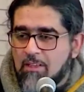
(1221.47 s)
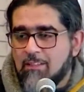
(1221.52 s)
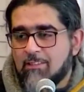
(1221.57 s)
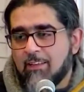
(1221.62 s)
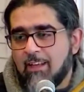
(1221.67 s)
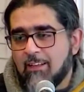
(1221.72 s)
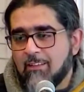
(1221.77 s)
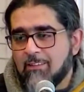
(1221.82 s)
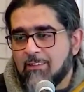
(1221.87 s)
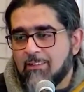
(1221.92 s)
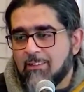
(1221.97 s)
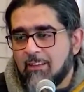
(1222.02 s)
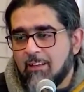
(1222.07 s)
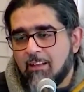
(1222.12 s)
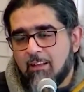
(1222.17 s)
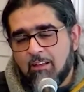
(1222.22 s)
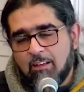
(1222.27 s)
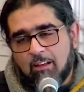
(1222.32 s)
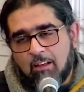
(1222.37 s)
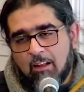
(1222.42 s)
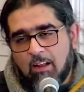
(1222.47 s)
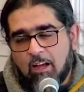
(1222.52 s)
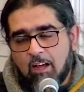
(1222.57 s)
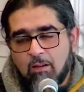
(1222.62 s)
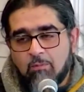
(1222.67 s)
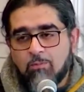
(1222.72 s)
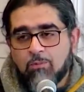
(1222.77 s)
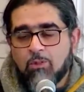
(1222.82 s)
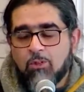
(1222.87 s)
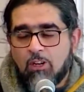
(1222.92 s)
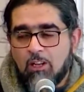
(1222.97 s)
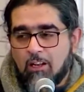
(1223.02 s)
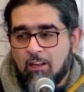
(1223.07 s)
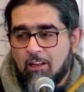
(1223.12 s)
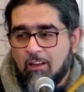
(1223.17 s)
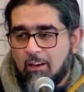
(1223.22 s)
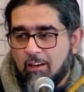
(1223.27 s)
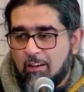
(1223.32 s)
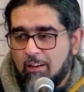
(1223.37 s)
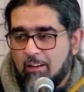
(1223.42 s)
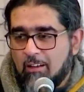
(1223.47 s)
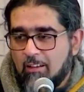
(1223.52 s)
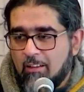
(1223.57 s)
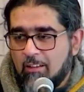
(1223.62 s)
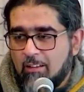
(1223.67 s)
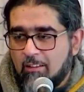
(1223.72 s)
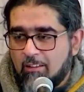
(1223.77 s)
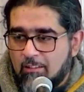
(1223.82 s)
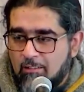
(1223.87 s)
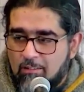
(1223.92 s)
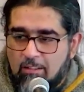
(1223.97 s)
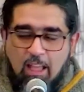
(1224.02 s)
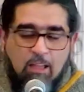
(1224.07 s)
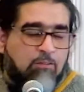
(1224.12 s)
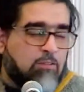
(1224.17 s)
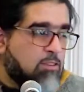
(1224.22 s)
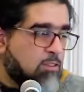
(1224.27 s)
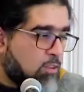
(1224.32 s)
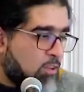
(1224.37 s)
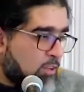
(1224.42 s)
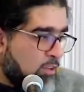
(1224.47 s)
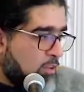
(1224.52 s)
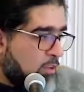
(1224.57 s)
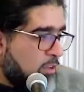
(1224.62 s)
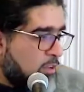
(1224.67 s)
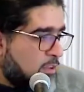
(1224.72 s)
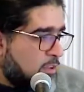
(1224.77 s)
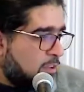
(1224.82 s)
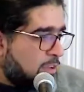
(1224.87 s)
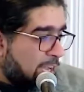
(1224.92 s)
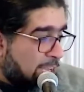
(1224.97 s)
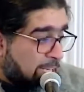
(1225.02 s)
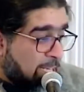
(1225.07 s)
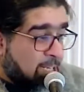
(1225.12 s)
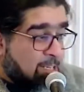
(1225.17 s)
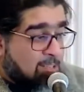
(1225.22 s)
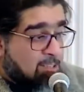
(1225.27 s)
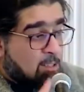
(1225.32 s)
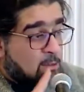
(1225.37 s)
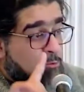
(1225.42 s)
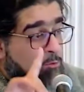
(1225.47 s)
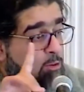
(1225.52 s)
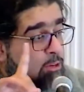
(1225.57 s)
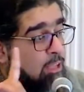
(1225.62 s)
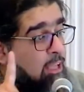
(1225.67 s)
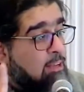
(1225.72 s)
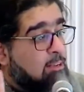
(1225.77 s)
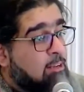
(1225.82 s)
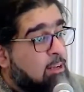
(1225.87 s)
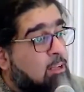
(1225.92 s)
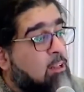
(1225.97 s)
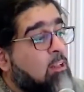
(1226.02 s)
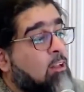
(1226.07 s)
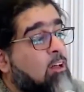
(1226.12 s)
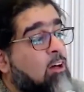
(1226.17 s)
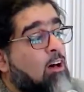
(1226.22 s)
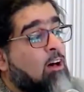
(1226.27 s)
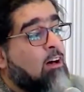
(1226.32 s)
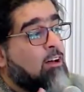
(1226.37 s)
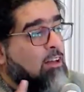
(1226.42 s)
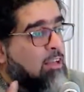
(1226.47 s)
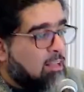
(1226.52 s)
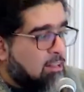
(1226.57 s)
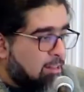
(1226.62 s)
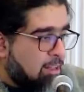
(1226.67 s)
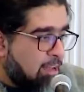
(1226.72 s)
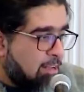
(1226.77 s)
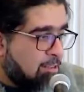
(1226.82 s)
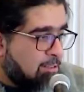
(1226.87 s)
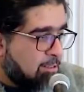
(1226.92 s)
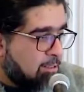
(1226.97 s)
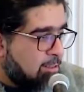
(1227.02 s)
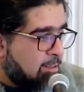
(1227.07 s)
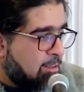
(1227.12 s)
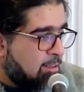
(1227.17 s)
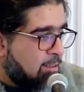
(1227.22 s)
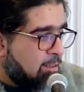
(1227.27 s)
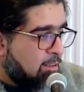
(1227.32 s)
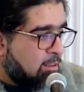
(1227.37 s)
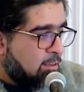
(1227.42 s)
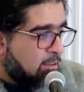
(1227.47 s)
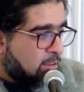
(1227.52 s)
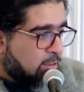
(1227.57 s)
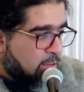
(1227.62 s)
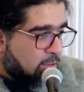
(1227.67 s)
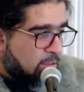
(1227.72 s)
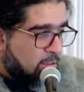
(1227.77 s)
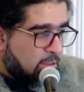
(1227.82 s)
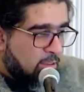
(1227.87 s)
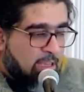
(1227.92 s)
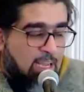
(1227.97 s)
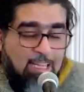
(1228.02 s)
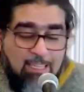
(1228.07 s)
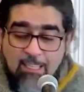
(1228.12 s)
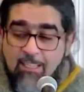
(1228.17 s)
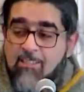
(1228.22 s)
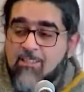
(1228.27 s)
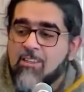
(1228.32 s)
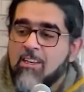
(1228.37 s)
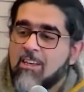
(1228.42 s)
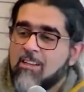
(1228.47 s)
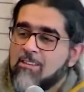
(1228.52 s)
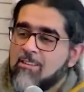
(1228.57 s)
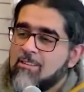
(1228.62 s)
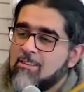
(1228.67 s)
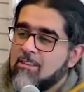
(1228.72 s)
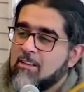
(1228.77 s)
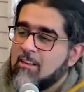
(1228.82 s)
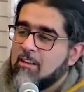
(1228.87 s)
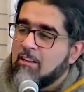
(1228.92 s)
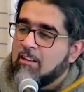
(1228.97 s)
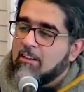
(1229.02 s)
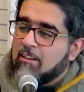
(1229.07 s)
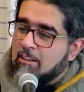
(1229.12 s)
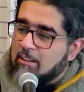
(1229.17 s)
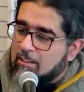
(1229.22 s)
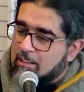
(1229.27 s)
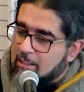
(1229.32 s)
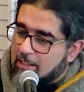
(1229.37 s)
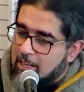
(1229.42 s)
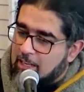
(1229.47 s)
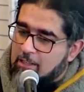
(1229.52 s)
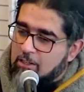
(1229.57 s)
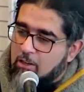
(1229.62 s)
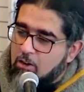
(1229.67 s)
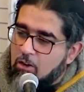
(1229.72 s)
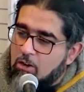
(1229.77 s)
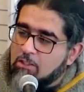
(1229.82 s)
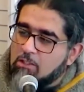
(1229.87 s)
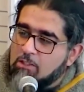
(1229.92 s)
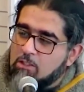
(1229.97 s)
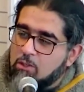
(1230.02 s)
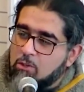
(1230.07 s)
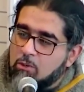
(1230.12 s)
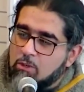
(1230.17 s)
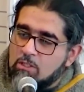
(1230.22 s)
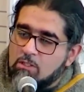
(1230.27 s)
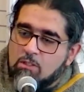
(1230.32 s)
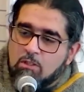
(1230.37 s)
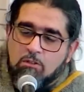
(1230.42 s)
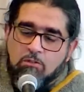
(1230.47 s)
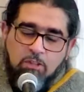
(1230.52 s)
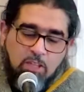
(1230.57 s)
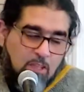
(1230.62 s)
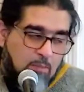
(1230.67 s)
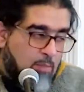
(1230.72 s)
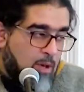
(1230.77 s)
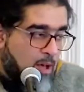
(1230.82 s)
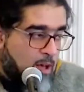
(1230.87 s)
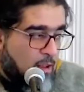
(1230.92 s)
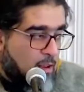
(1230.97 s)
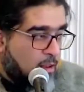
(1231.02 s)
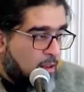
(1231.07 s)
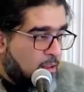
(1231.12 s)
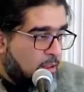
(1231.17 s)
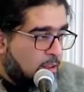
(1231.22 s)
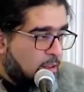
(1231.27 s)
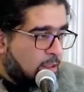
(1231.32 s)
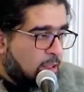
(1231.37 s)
he says, Alhamdulillah, life is good. And he doesn't forget Allah in that. And this is the net consequence of iman.